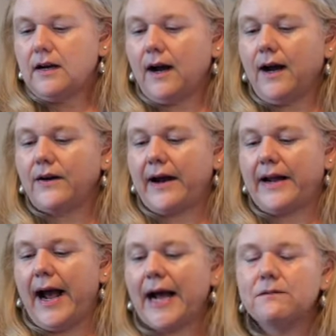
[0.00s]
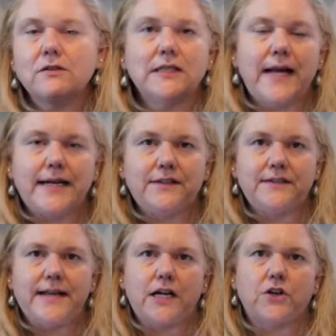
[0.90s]
All right. I really liked
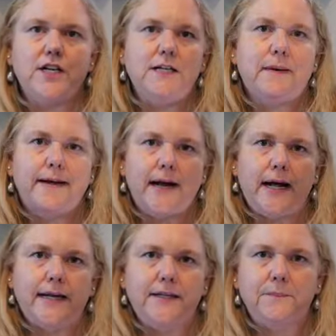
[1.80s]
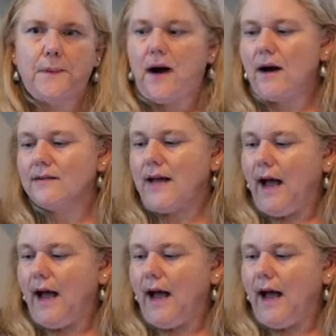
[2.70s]
this neck cream. I got it in a box.